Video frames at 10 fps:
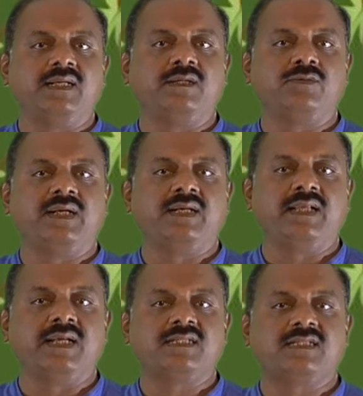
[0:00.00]
into a
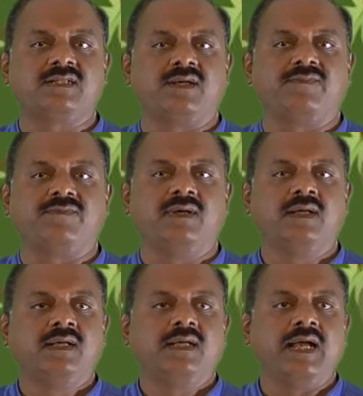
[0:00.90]
dense
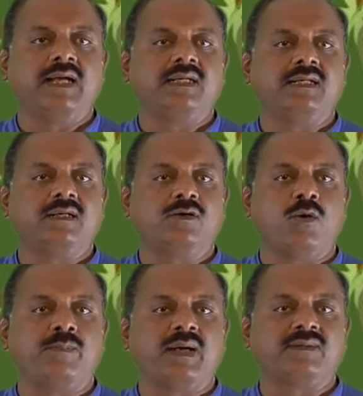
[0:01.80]
stuff and
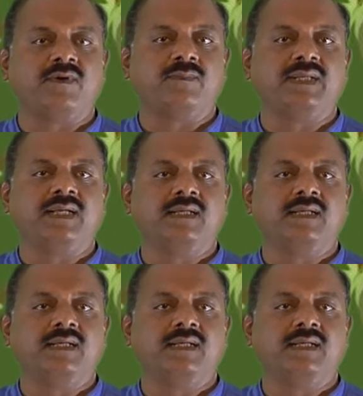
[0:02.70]
compact form.